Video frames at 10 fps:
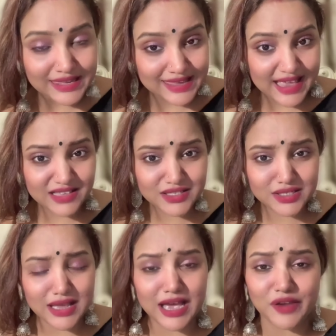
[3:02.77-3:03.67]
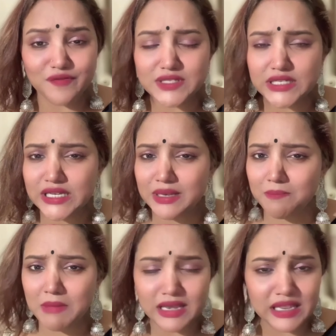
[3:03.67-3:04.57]
Yes, I have
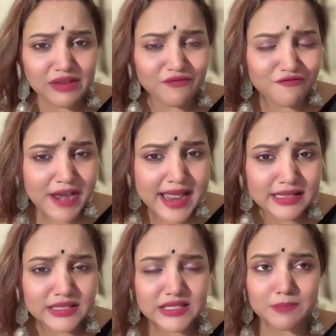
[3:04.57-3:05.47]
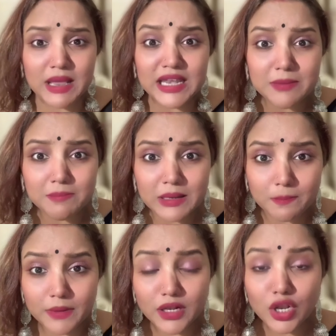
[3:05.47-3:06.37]
seen many friends, many
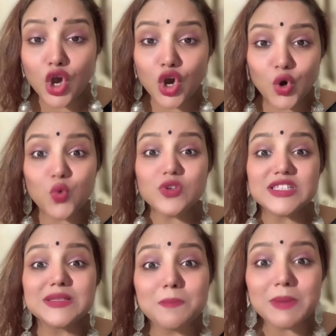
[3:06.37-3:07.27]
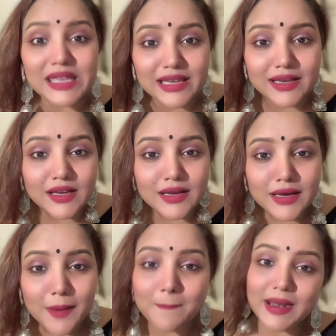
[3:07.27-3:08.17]
people who speak,
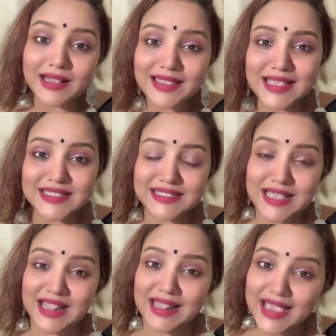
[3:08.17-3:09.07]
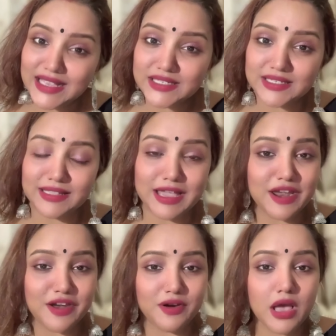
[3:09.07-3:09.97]
but they select
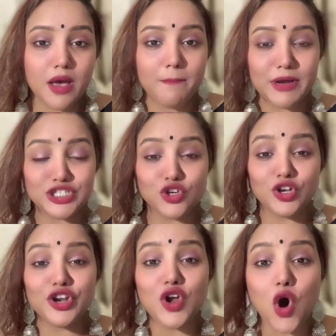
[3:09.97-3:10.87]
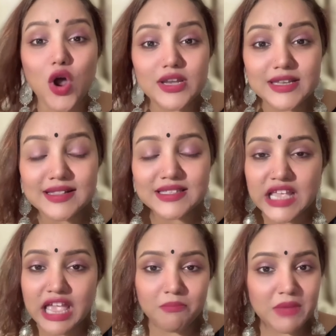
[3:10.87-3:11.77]
their particular audience,
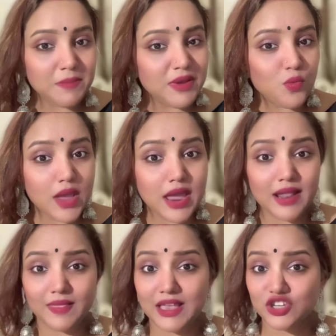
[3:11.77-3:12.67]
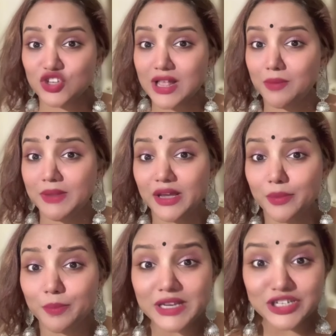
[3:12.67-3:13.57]
maybe where they shall be
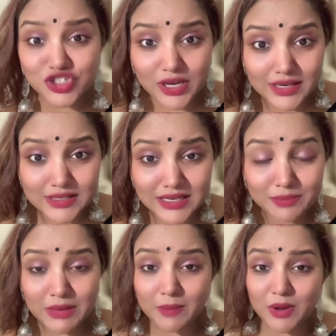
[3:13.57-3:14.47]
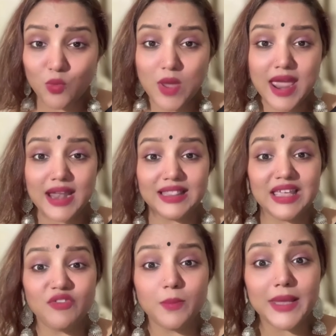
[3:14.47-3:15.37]
appreciated, maybe where
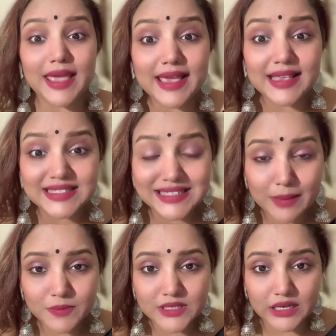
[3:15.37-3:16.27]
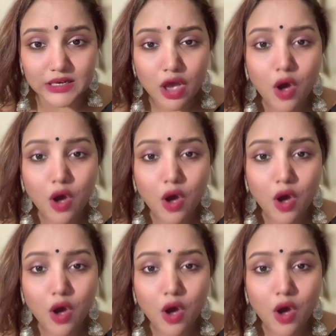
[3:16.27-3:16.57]
they will be accepted.